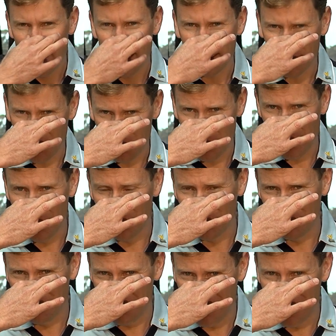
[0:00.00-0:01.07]
that's the way I
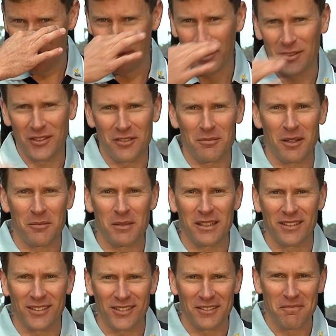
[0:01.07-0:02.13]
would eat most of my
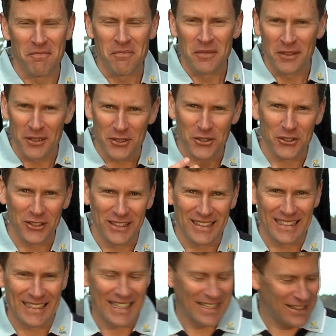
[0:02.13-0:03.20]
meals, to try and
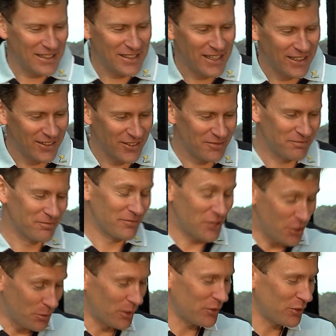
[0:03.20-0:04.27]
negate the taste.
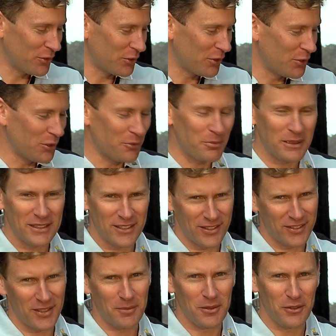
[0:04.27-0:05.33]
She was a good cook, but just
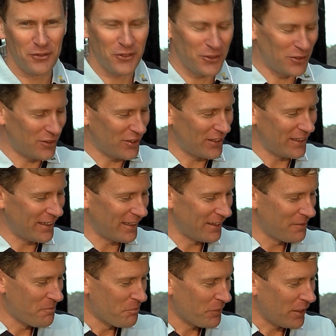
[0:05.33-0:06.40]
some of the foods I
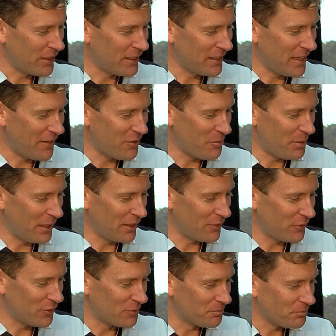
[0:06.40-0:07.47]
didn't have the palate
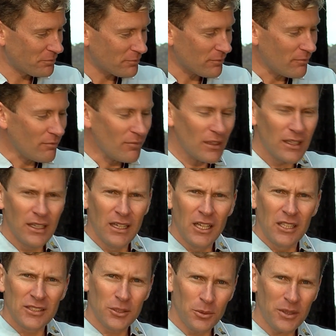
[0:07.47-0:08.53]
for.
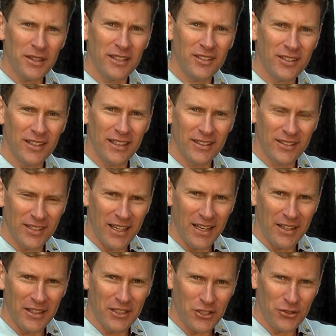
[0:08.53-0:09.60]
So what this is, the
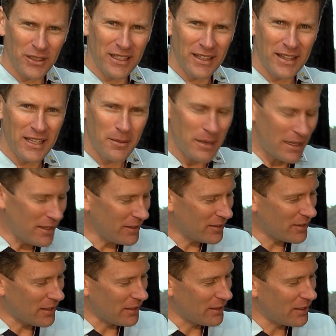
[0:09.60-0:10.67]
intriguing thing about this
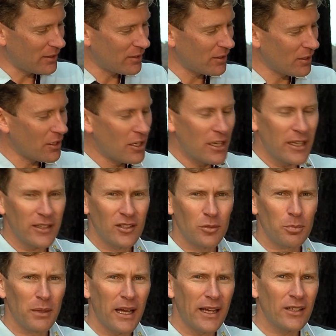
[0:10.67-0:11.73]
then, is that it
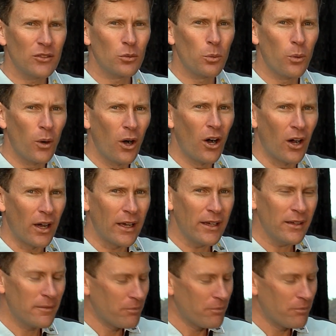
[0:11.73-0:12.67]
explains why